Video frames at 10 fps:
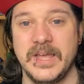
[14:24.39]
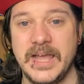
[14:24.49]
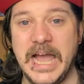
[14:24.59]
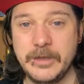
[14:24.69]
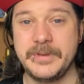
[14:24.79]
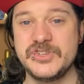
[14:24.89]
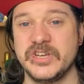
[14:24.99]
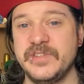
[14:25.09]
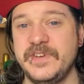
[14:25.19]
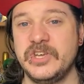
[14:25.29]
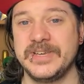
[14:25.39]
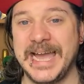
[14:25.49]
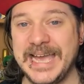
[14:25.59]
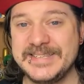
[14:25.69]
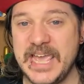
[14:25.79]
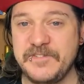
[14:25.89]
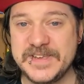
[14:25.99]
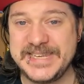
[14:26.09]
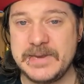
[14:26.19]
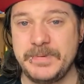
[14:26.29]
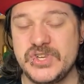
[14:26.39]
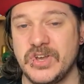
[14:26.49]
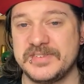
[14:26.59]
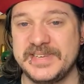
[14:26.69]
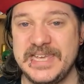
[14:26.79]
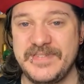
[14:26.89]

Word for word: I hope you enjoyed the video guys, if you did be sure to leave